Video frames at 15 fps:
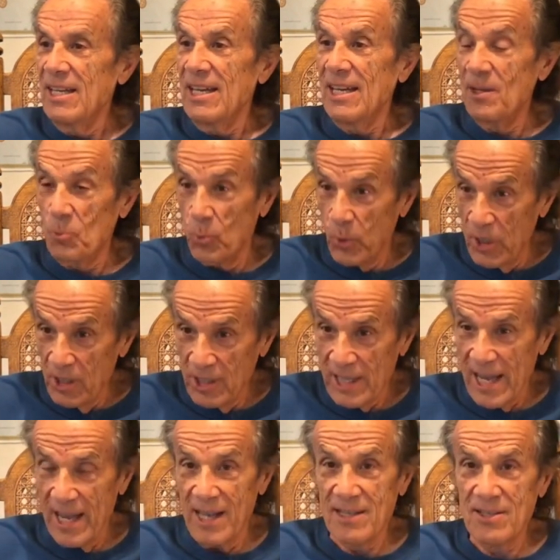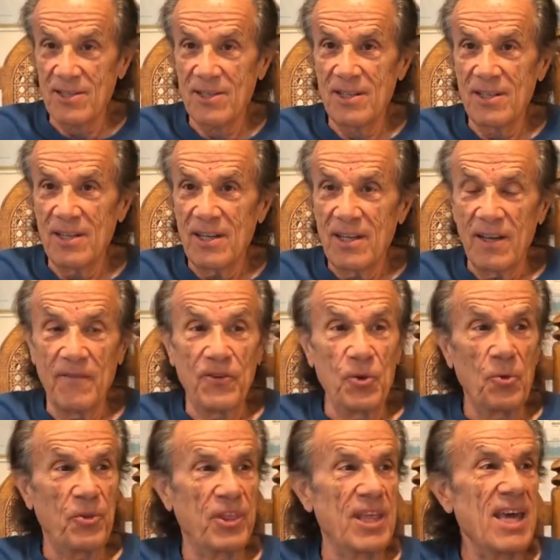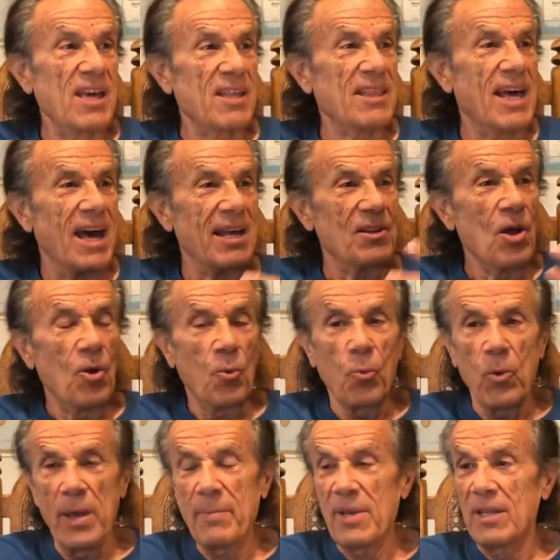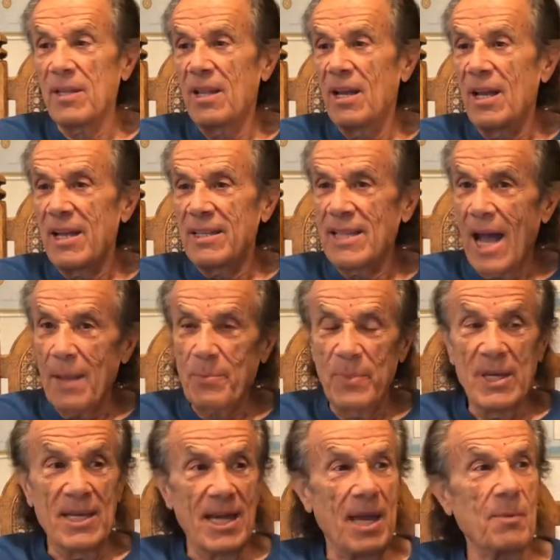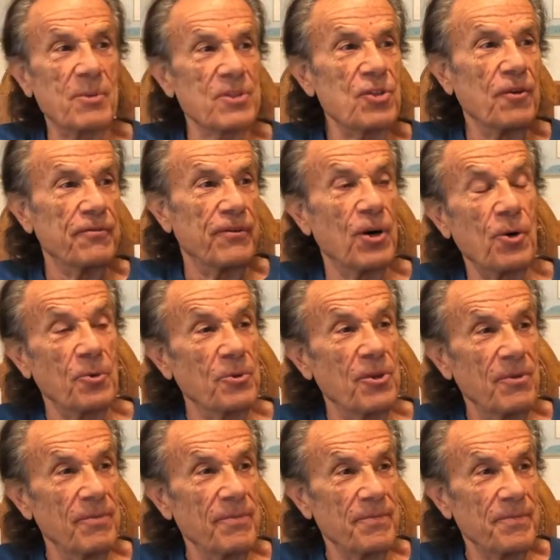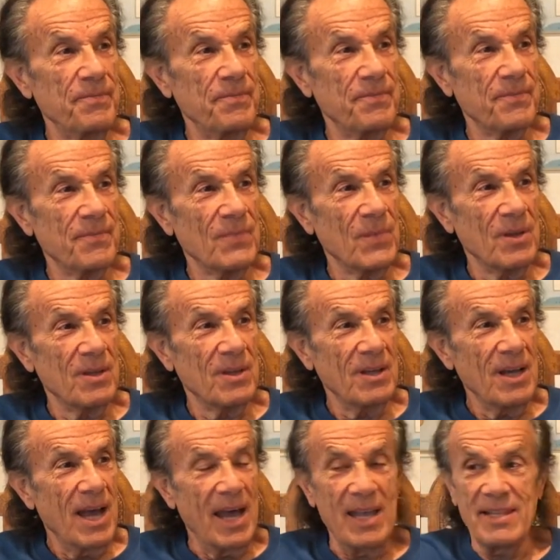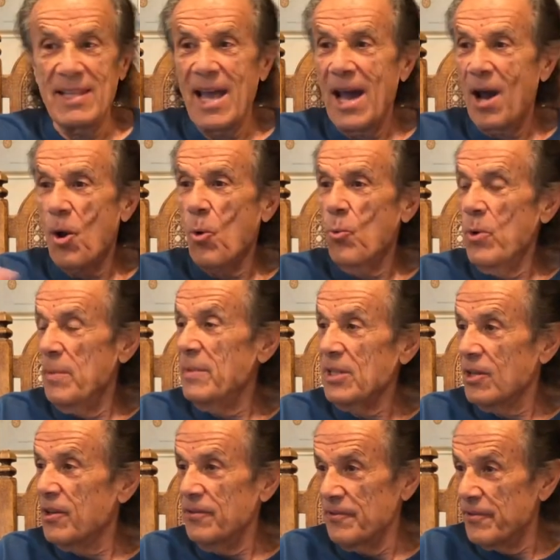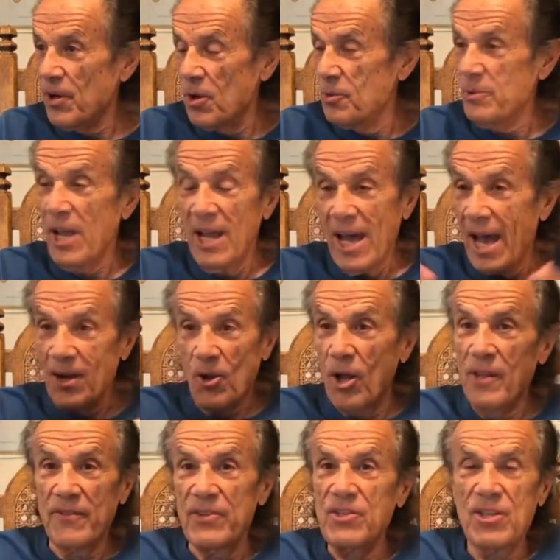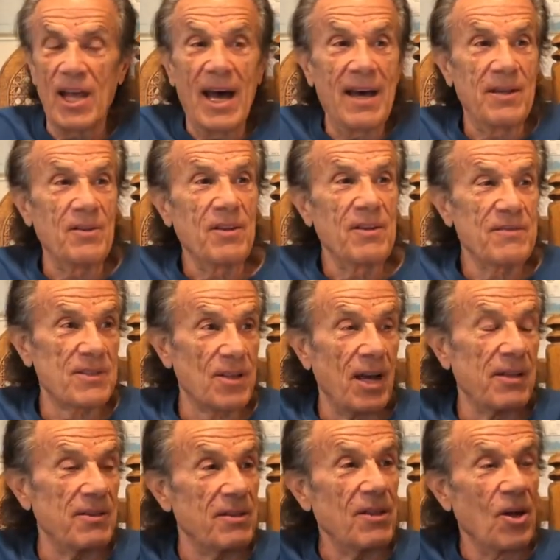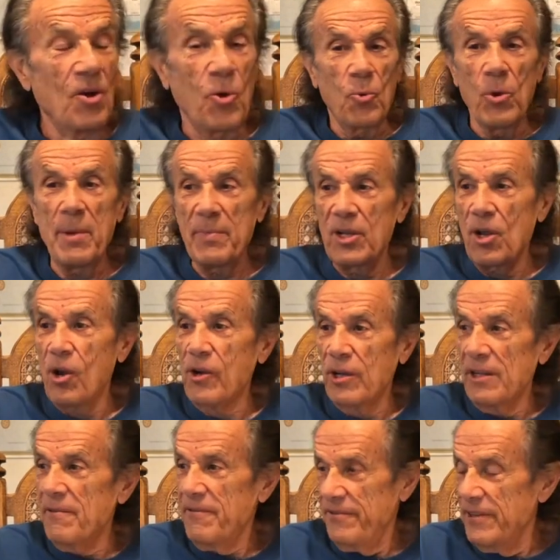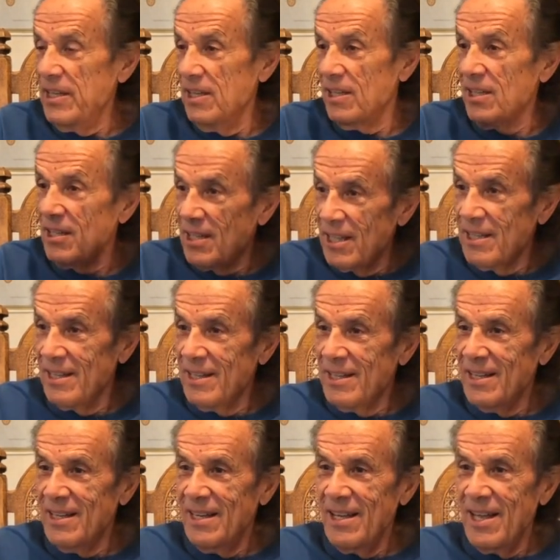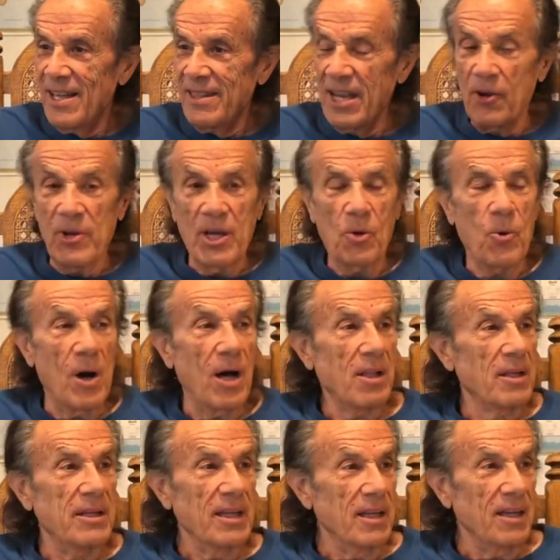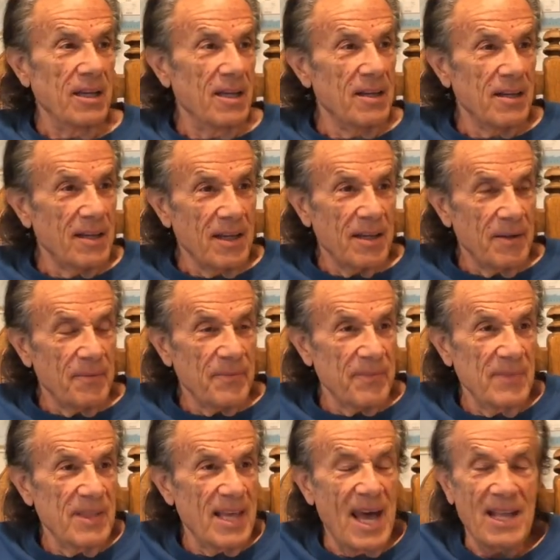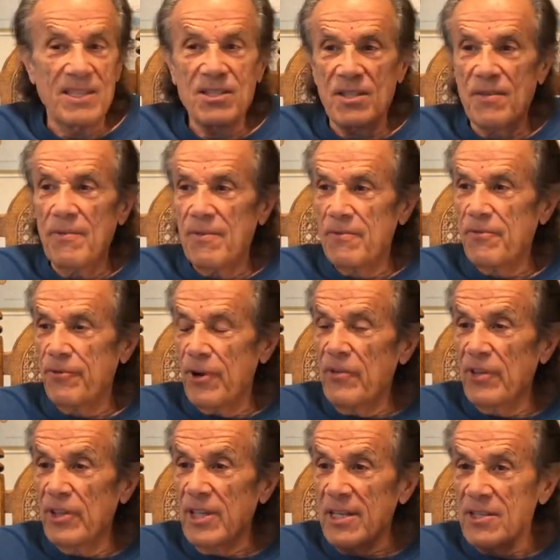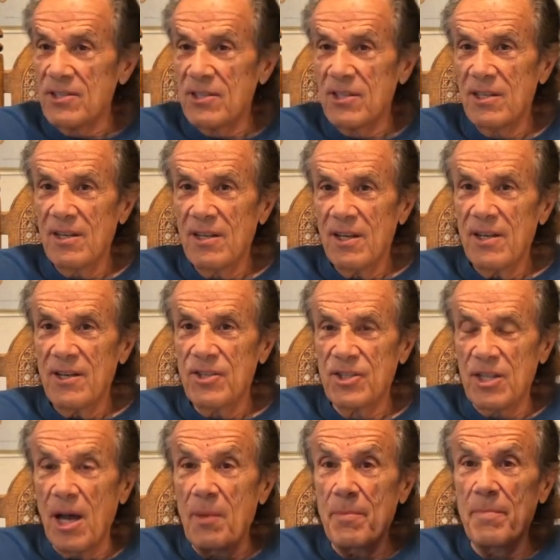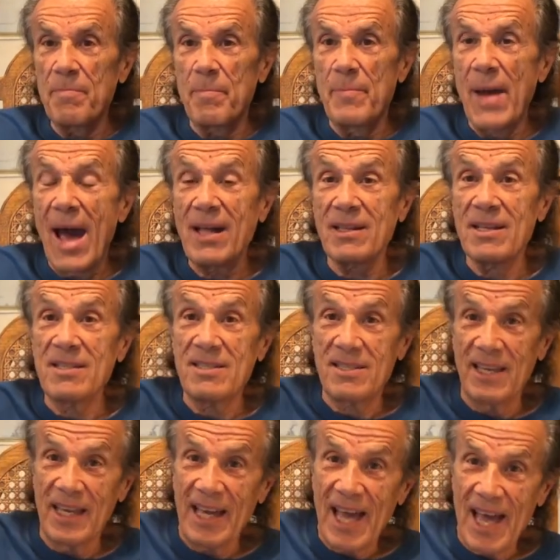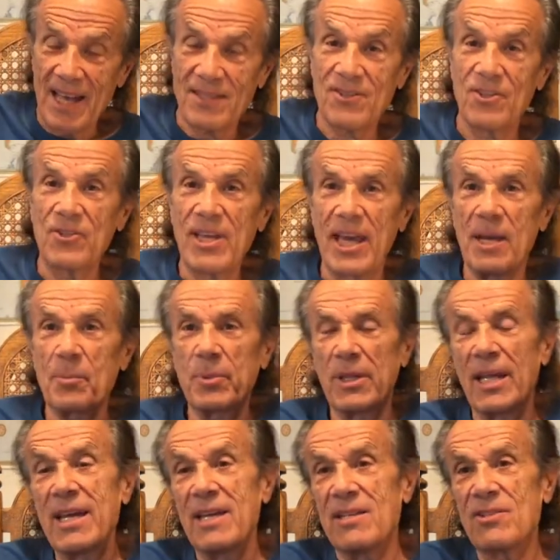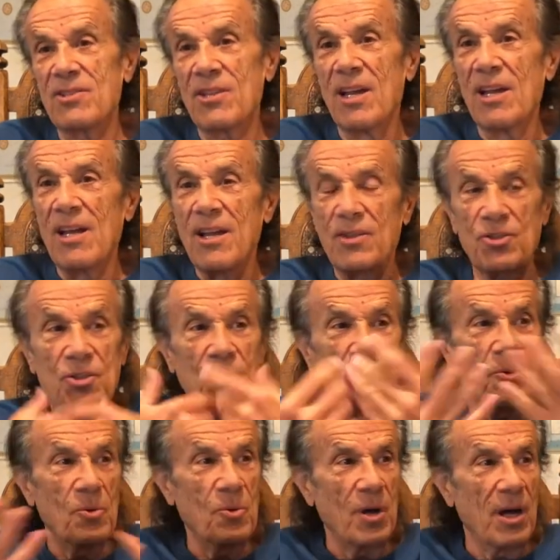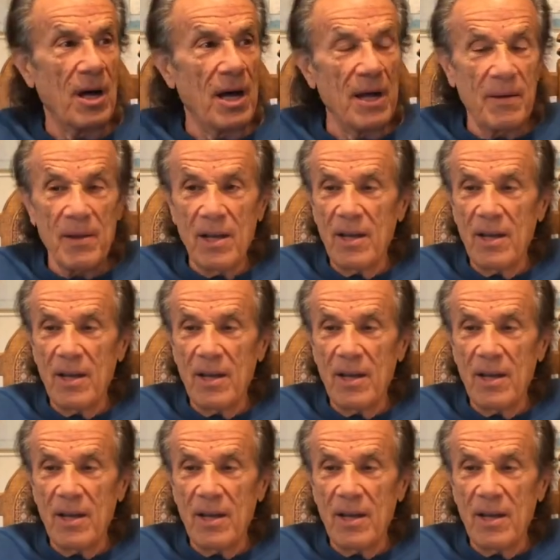It will last. If you think that women not being able to vote, and now women can vote, and all of a sudden women are going to feel their equality, that's frivolous. Some balancing has to take place to